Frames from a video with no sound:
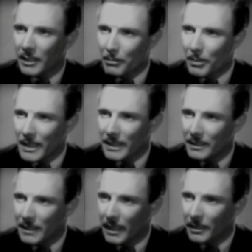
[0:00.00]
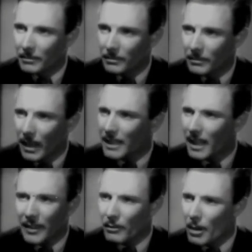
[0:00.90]
I like to break his neck.
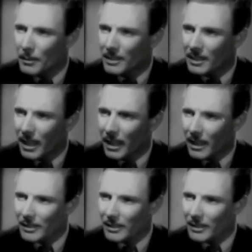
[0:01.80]
I can't think why Mrs.